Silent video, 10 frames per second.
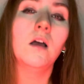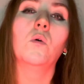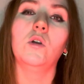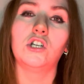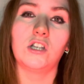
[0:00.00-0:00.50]

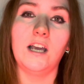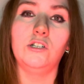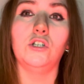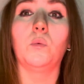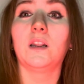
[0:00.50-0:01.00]
which they
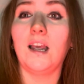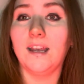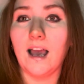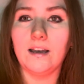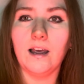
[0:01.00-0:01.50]
do when they
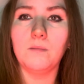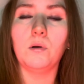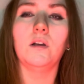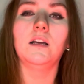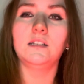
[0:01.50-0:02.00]
get it,
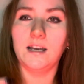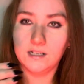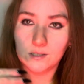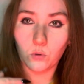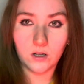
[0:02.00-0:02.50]
but it
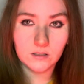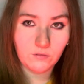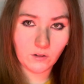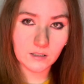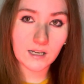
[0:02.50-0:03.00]
takes a while to
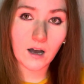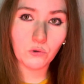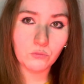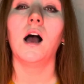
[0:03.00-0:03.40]
filter down.